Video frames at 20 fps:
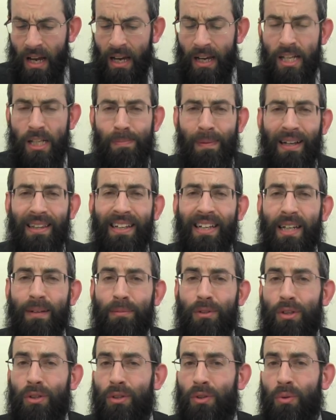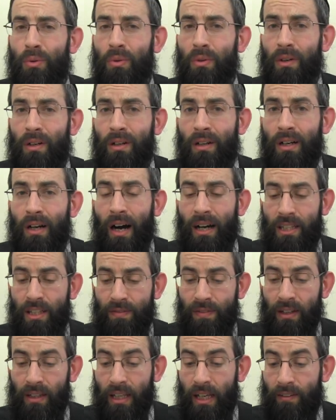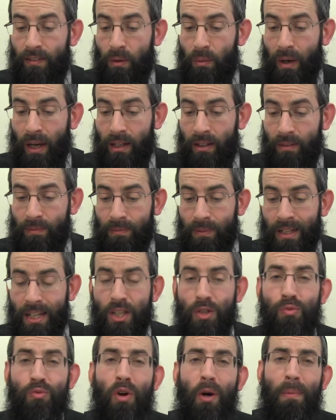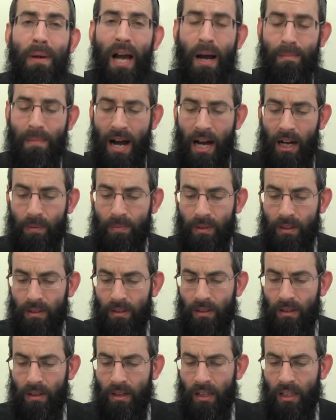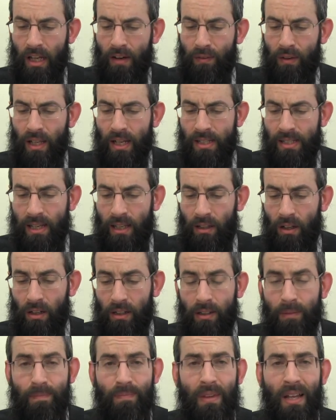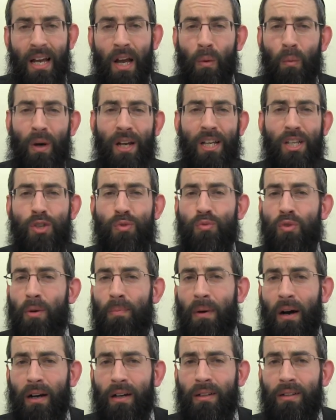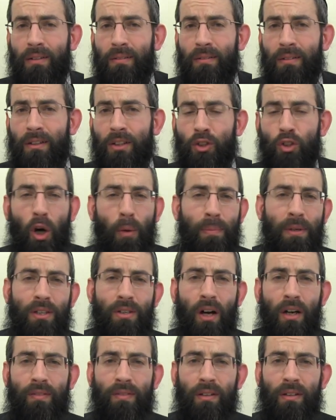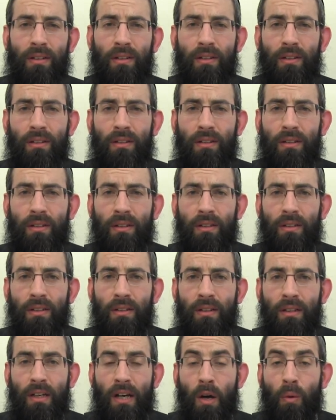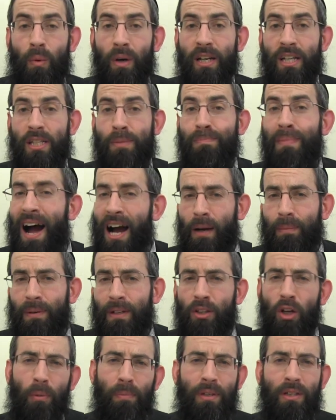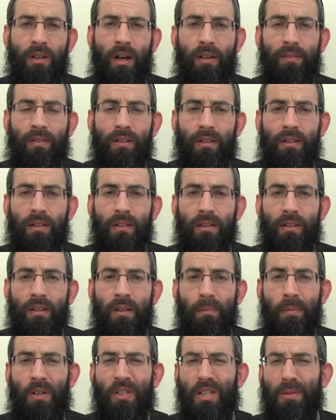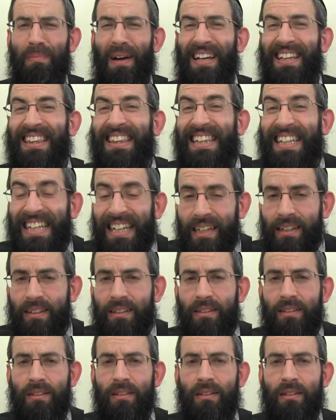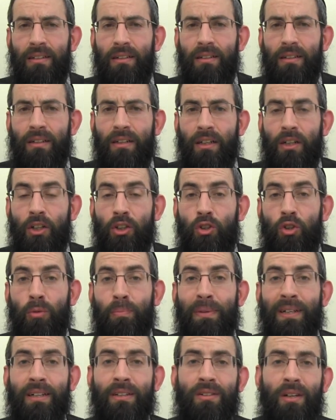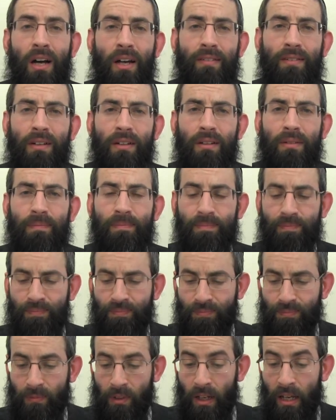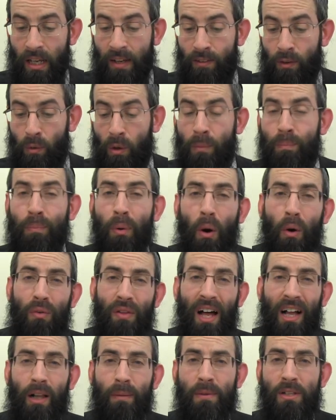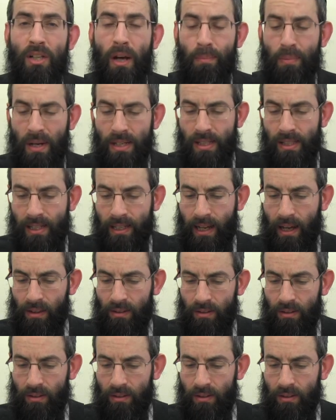This might lead him to do a tvil even when it's rubi ha-makpid. Therefore they said, look, when it's rubai, don't be toivel. When it's makpid, don't be toivel. Because it might lead to him being toivel even when both elements are present together.